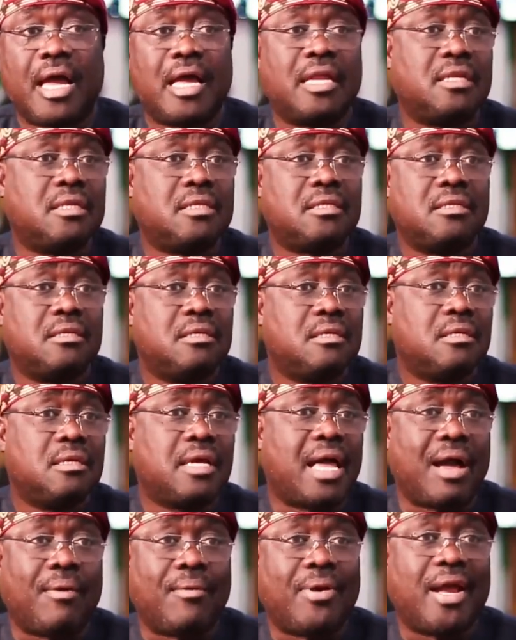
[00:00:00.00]
And
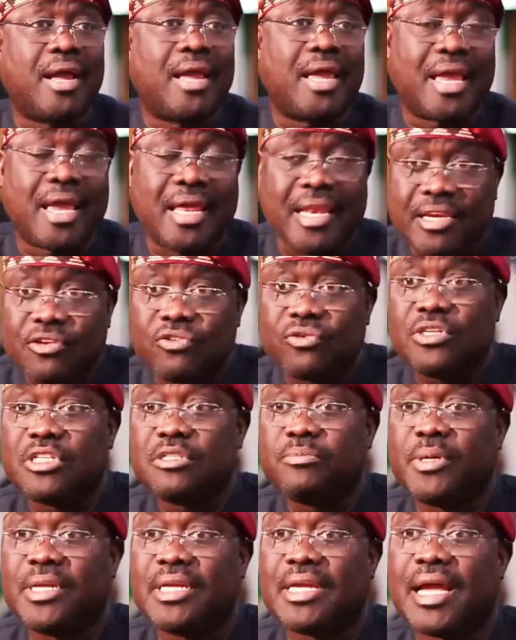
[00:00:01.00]
our
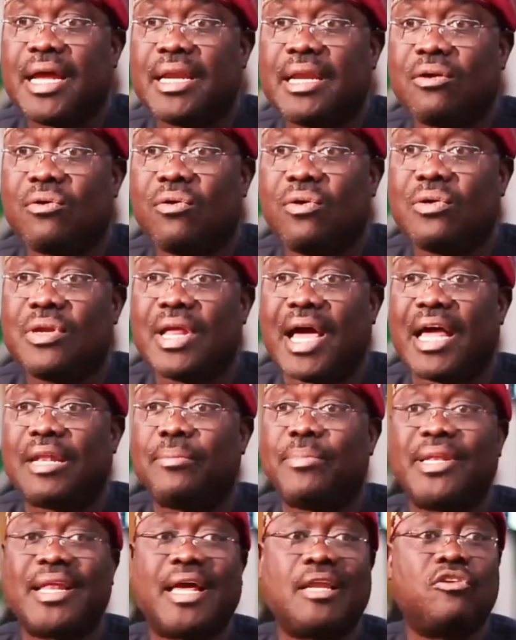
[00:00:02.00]
electronic medical record
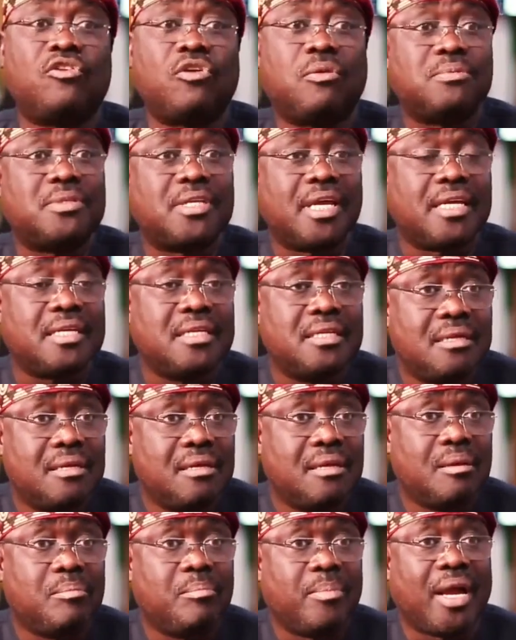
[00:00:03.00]
had been adopted
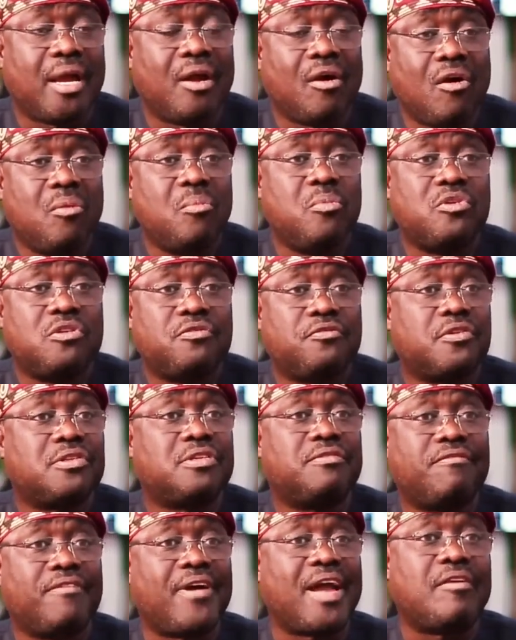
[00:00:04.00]
by almost
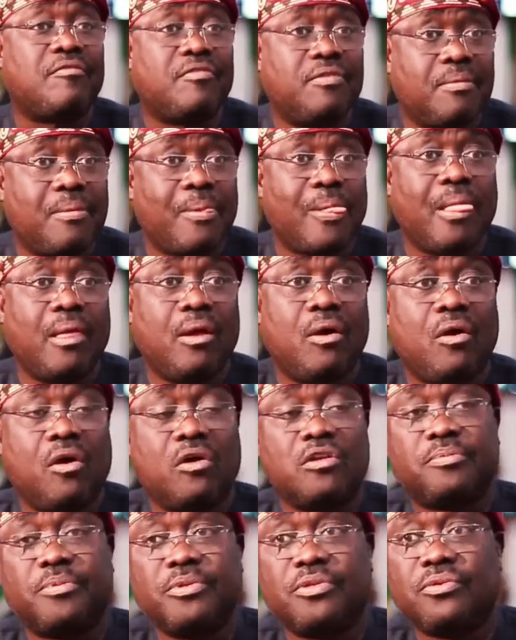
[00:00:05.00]
45
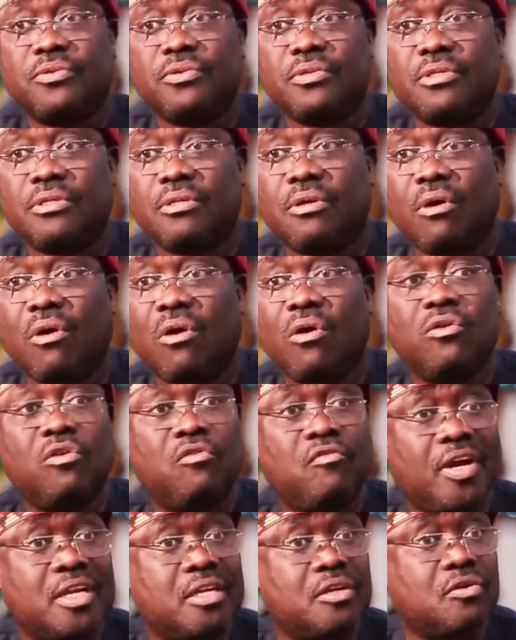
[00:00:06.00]
hospitals
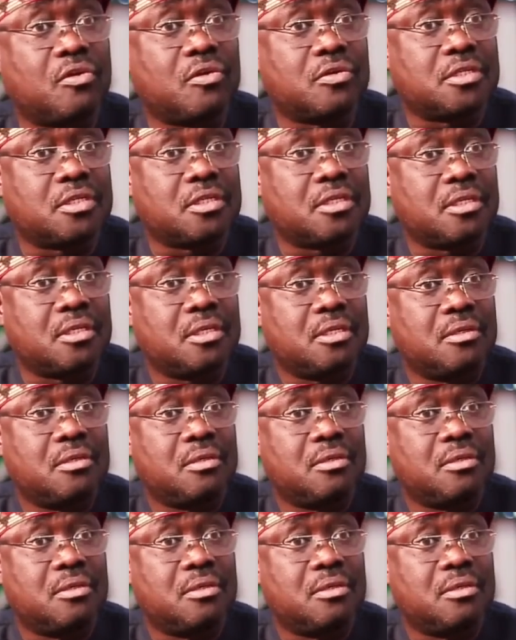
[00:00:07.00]
all over the country,